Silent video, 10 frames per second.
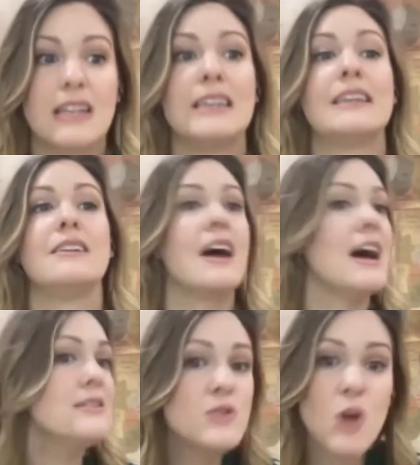
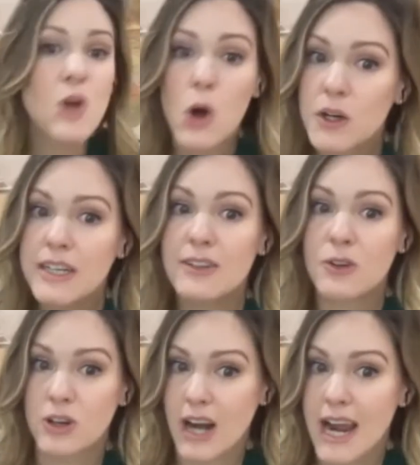Lots
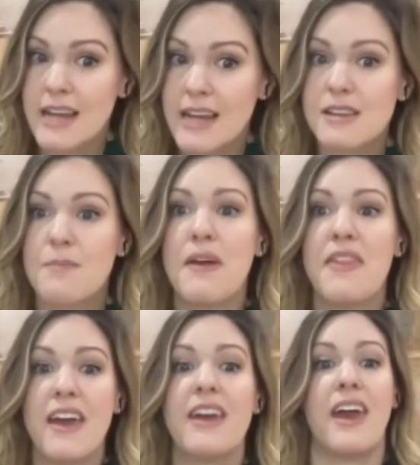aren't great,
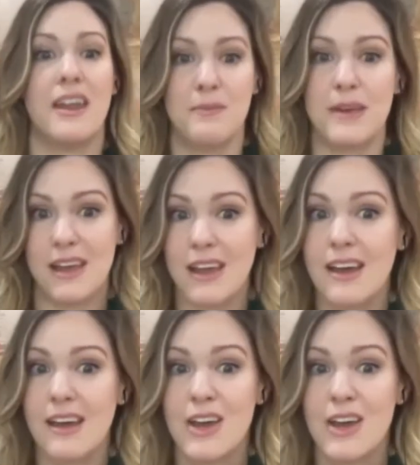but they can be.